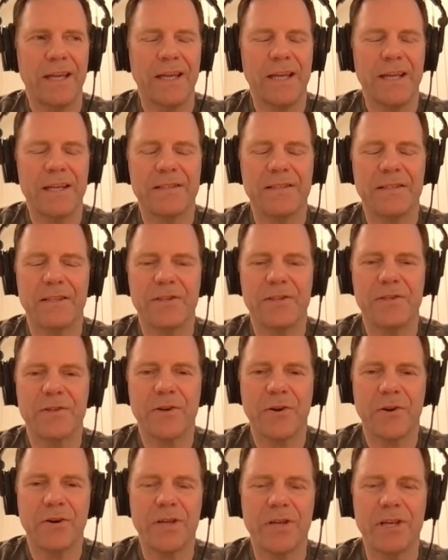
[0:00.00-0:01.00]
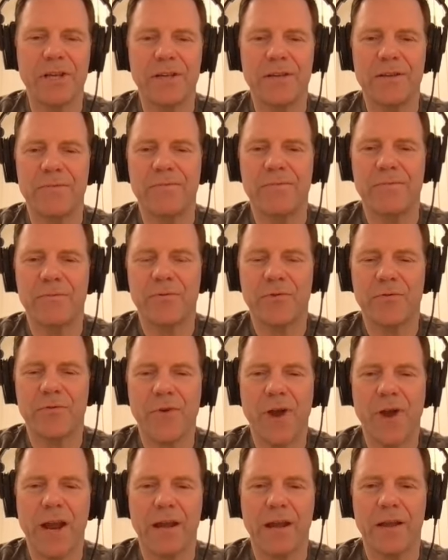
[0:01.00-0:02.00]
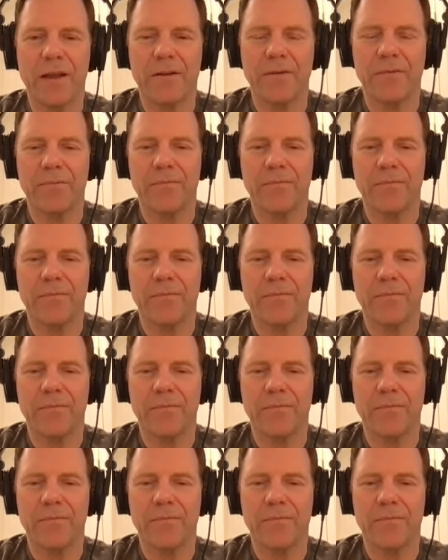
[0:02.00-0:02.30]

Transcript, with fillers: is a dirty trick.